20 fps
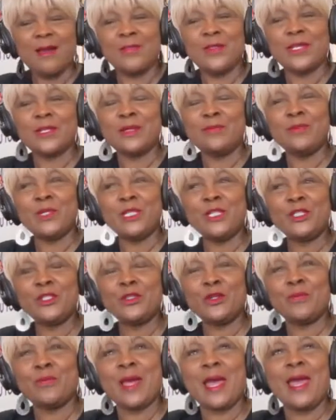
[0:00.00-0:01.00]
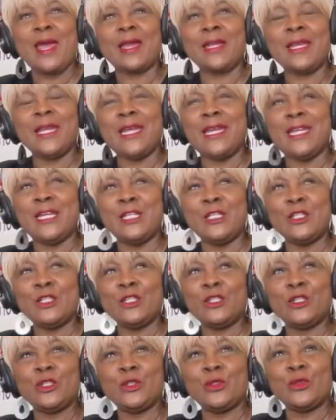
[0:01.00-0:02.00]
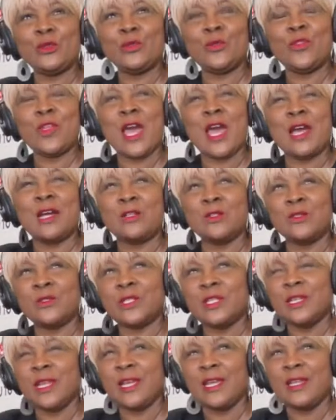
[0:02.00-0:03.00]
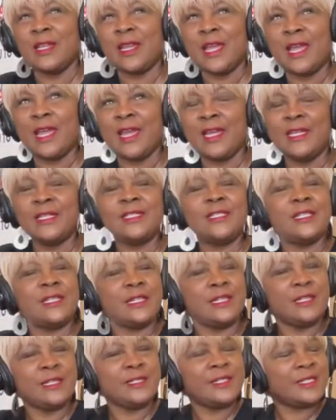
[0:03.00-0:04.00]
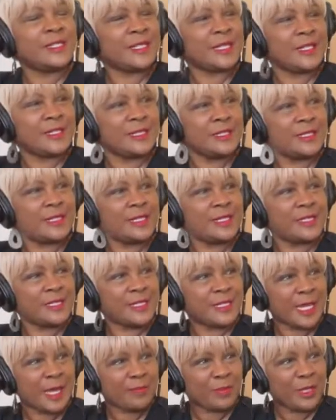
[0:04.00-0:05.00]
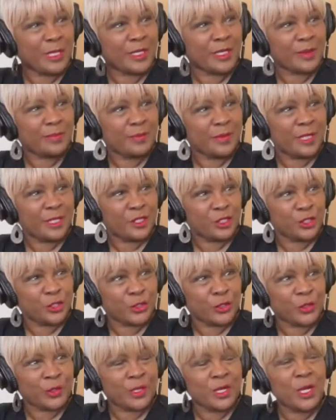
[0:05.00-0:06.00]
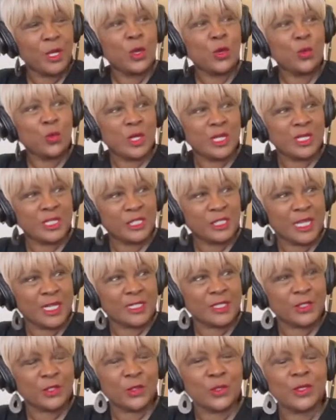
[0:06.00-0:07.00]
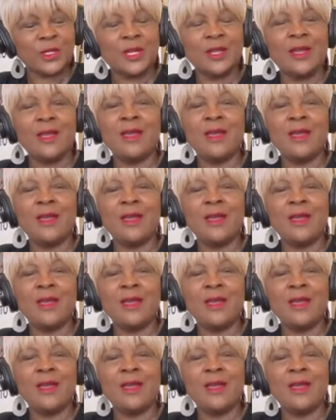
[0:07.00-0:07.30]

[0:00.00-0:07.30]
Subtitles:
The commissioner back in 2018 sent his deputy commissioner, Winchester,